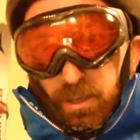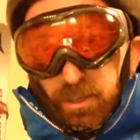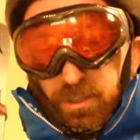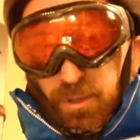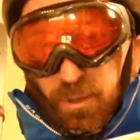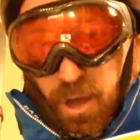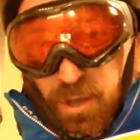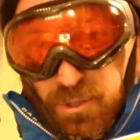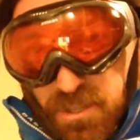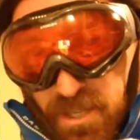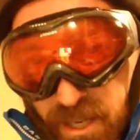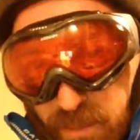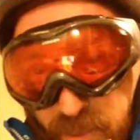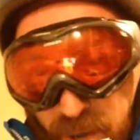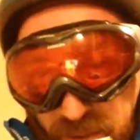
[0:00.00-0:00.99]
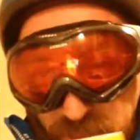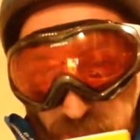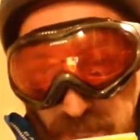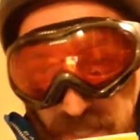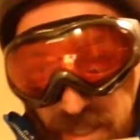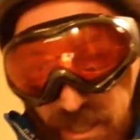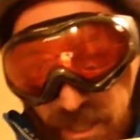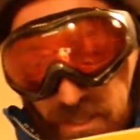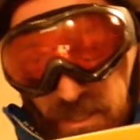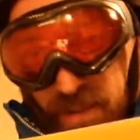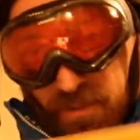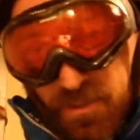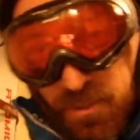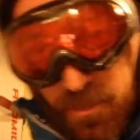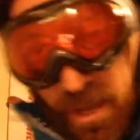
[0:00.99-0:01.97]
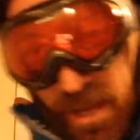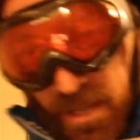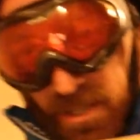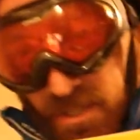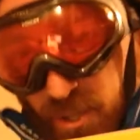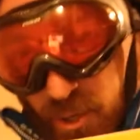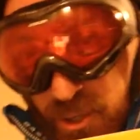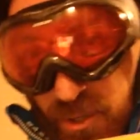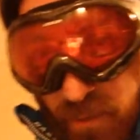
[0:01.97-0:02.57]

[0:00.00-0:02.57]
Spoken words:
So I thought I'd just take a break from my skiing to give some hints to those